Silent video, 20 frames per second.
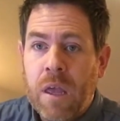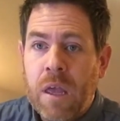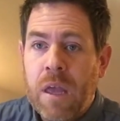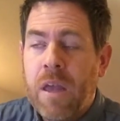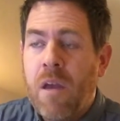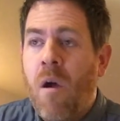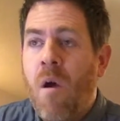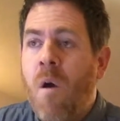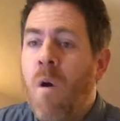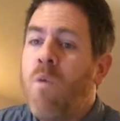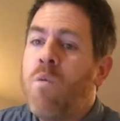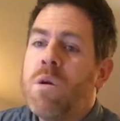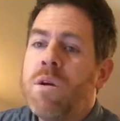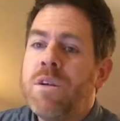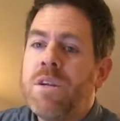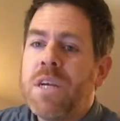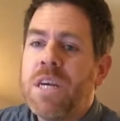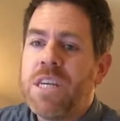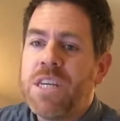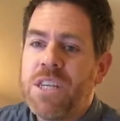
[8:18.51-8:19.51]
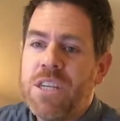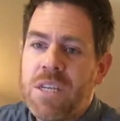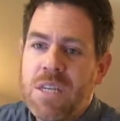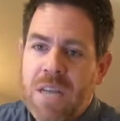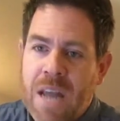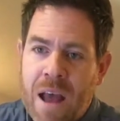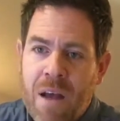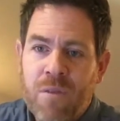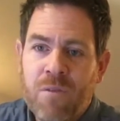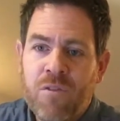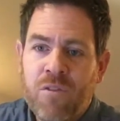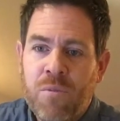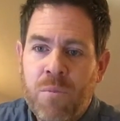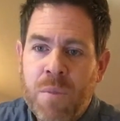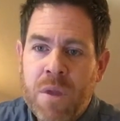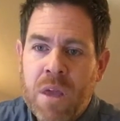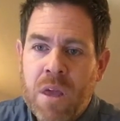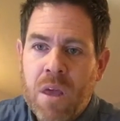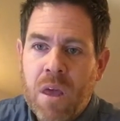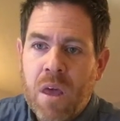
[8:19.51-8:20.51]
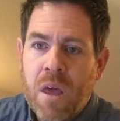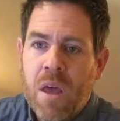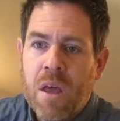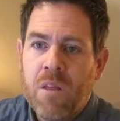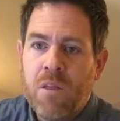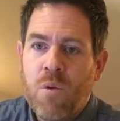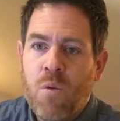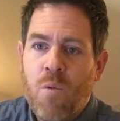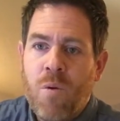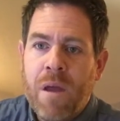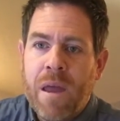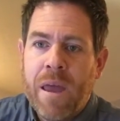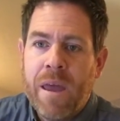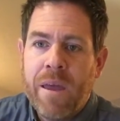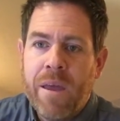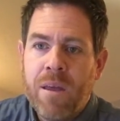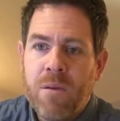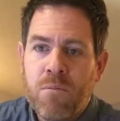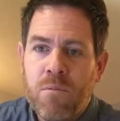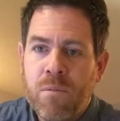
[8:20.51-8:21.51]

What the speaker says: it always astounds me at the way